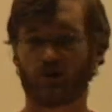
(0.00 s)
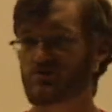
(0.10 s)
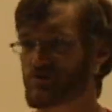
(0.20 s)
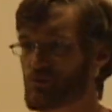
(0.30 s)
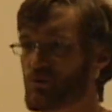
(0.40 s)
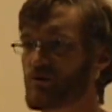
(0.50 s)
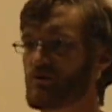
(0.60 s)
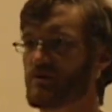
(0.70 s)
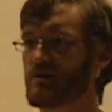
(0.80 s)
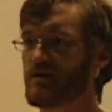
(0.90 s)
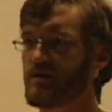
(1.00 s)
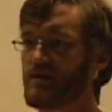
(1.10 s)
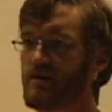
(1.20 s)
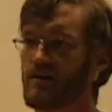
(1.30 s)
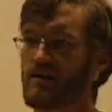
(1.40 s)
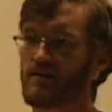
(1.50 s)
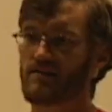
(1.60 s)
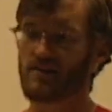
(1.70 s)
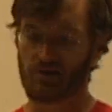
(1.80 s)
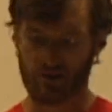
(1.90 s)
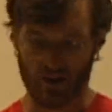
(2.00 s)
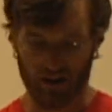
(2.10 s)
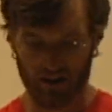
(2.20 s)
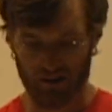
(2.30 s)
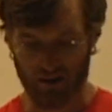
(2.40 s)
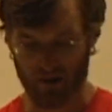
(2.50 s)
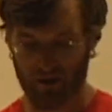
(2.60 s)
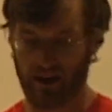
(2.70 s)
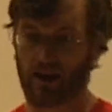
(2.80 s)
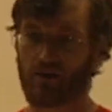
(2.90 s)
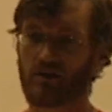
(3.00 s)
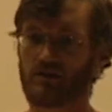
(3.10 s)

across the world, that is starting to come together